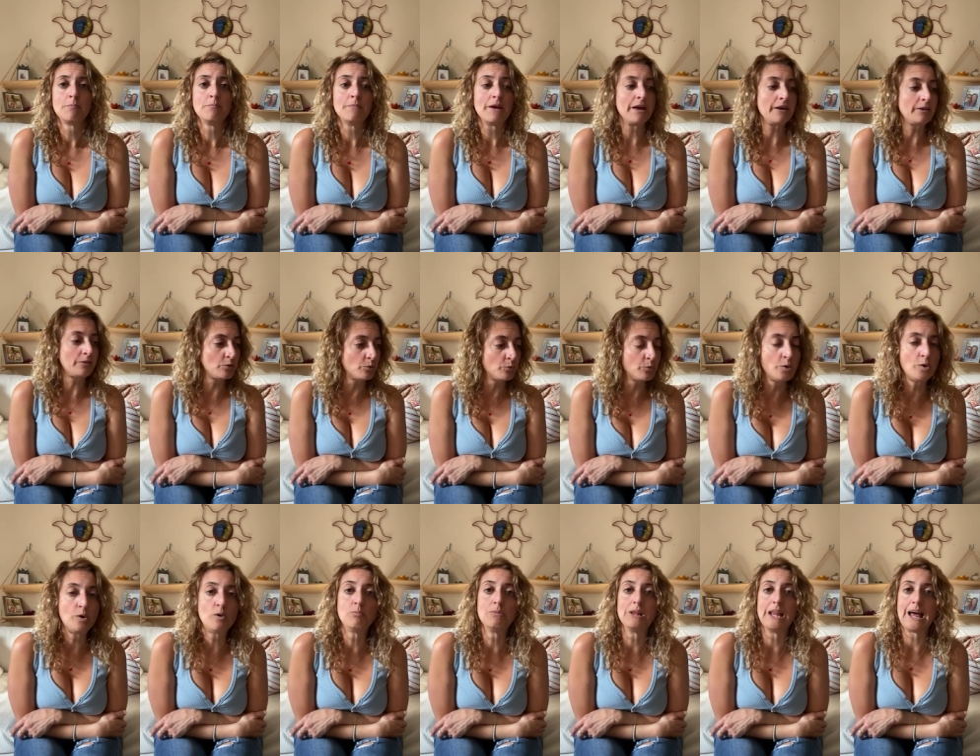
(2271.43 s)
Make the
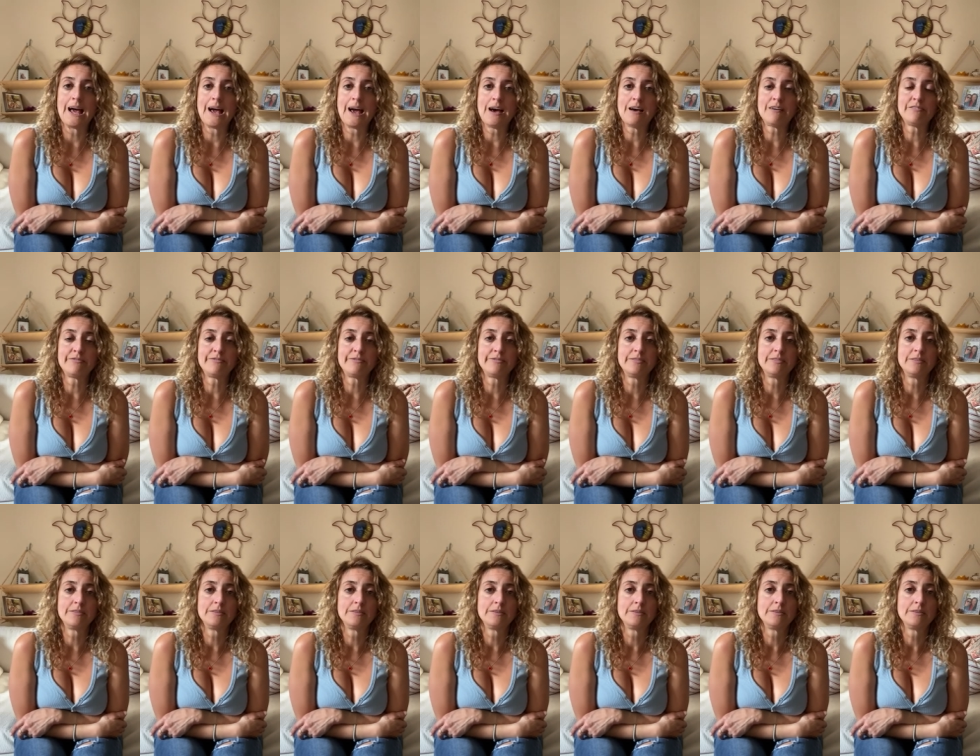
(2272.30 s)
room
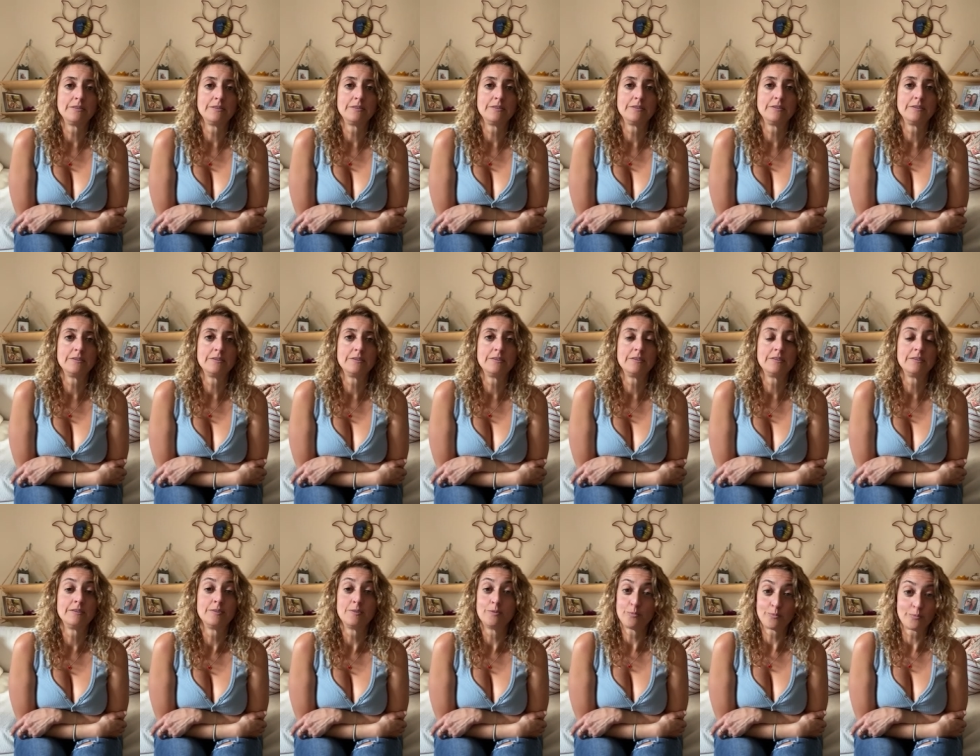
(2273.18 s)
laugh.
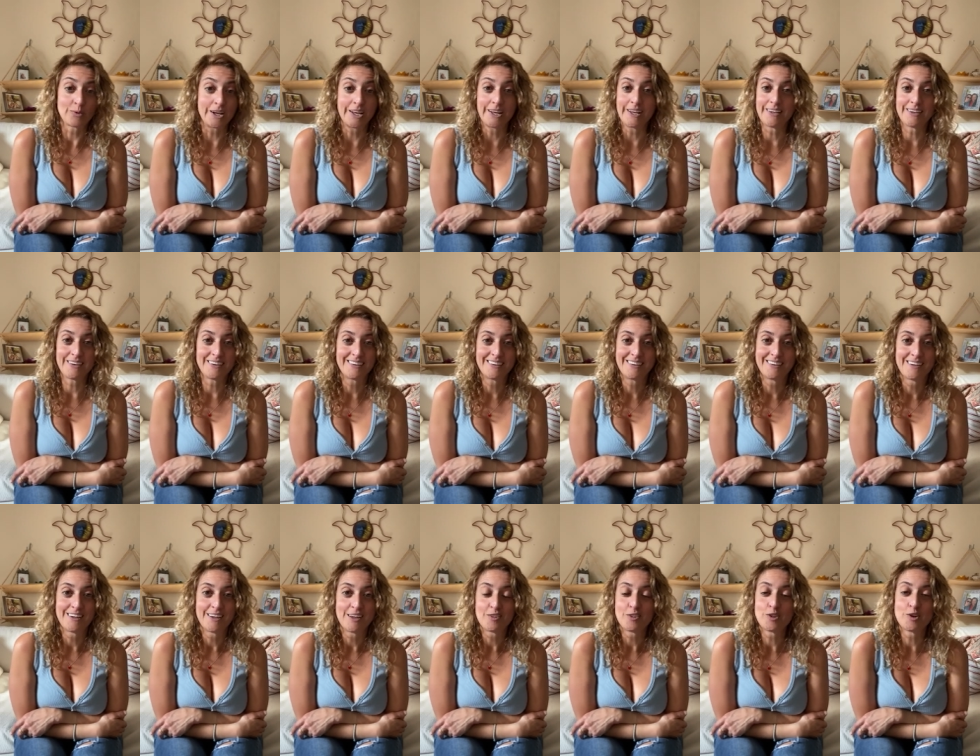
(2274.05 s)
Right?
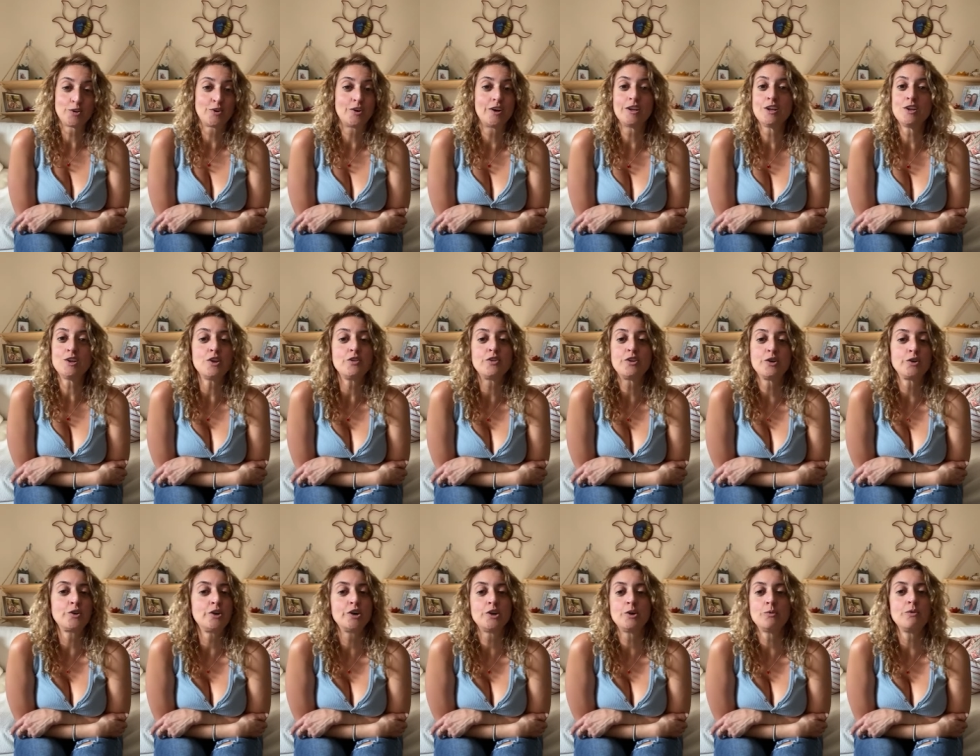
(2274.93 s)
They're
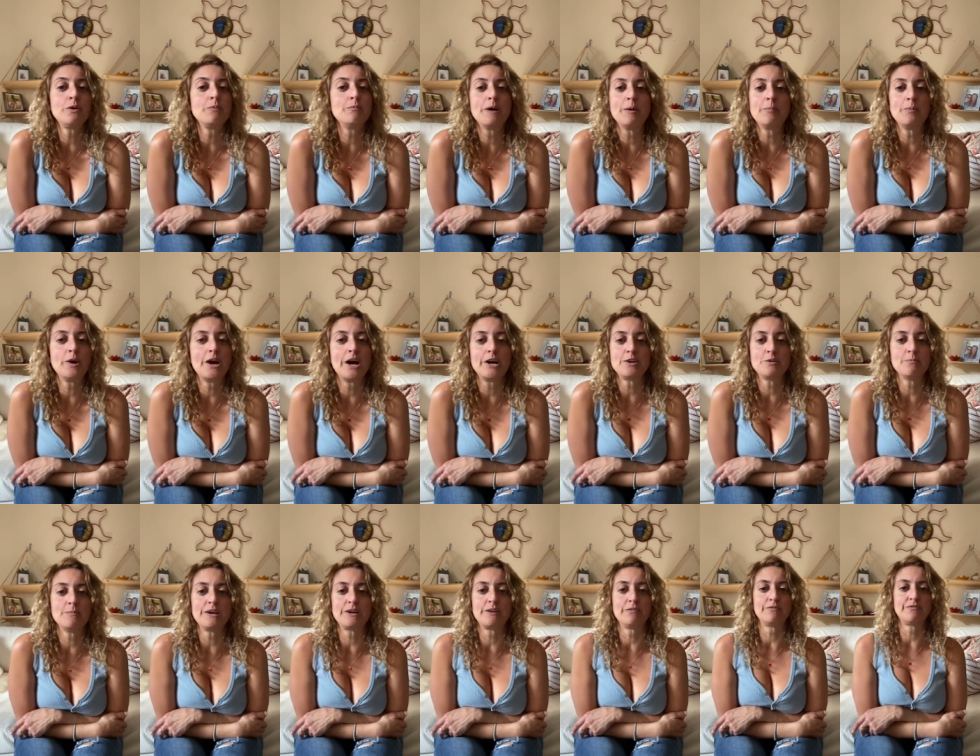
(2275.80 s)
gonna remember how
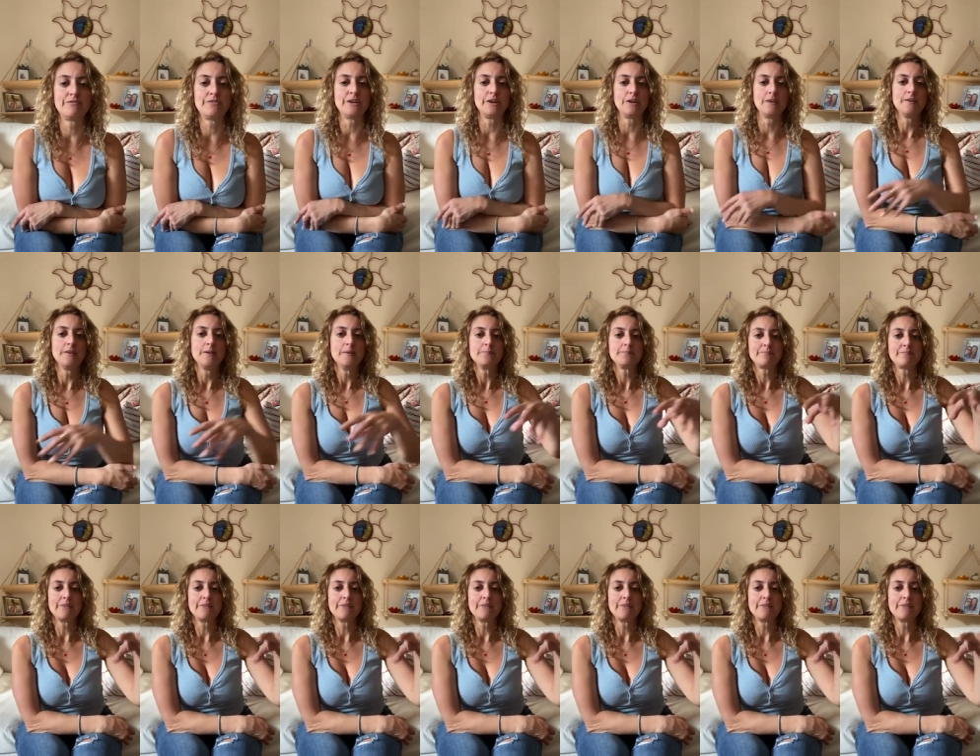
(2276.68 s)
you make them feel.